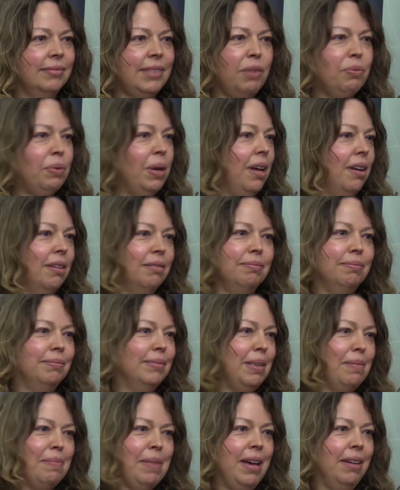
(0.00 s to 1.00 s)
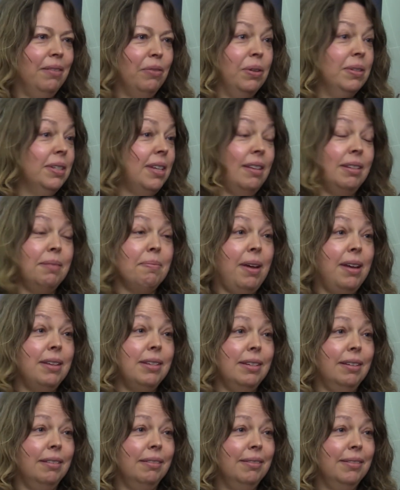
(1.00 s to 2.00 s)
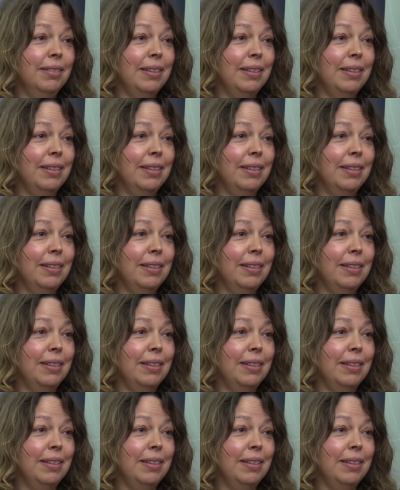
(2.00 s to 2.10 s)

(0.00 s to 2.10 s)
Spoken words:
Wow. Well, it sounds amazing.